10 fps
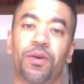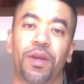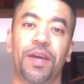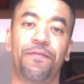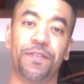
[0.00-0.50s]

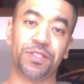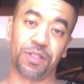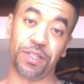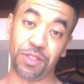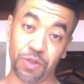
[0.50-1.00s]
okay,
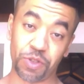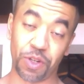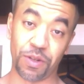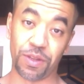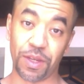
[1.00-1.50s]
physically do
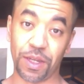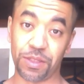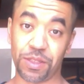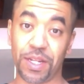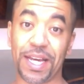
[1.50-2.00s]
certain
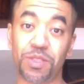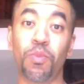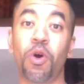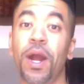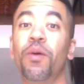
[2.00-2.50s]
things, and that's
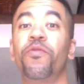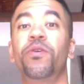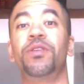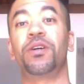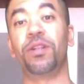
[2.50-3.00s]
more
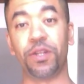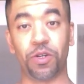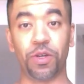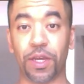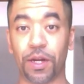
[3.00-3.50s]
helpful in the
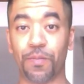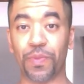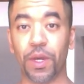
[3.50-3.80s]
clinical year.